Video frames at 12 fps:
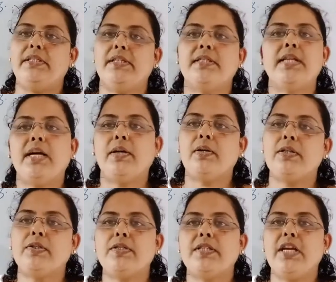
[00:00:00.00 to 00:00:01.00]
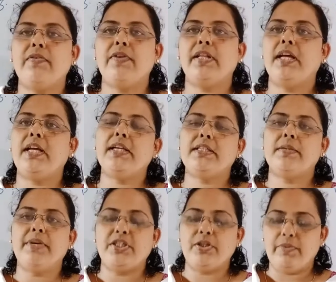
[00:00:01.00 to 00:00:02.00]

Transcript: That also is given there. It's a measurement.